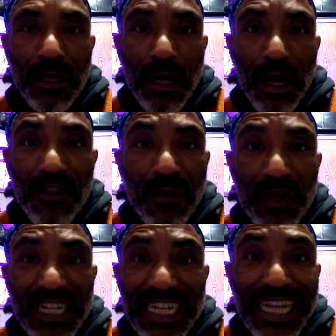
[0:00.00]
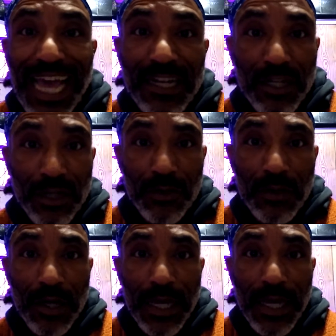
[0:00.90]
than we need to add to,
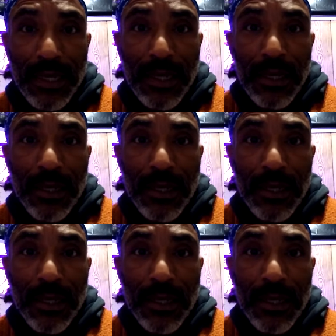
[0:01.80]
okay?